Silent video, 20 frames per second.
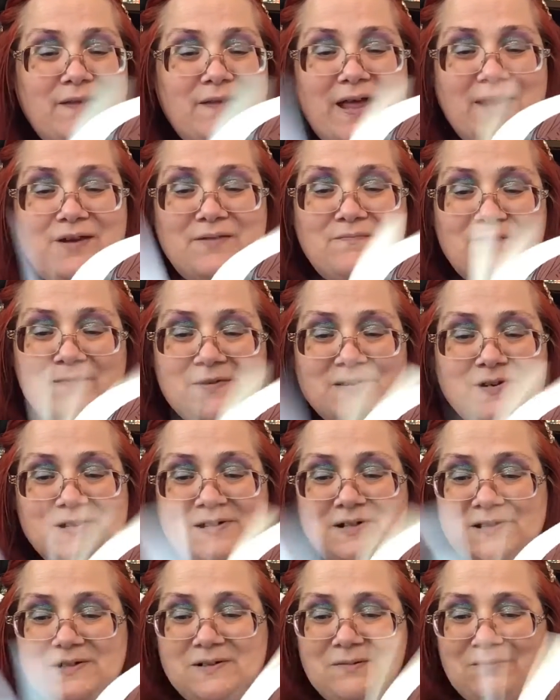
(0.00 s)
then
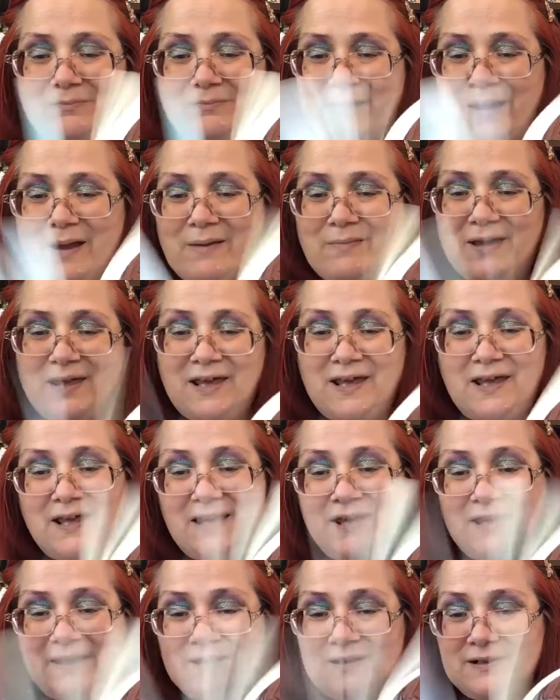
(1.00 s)

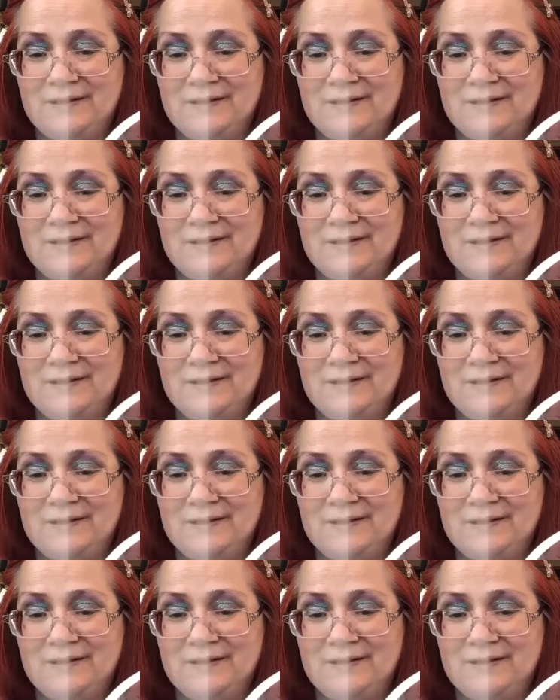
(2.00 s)
Maybe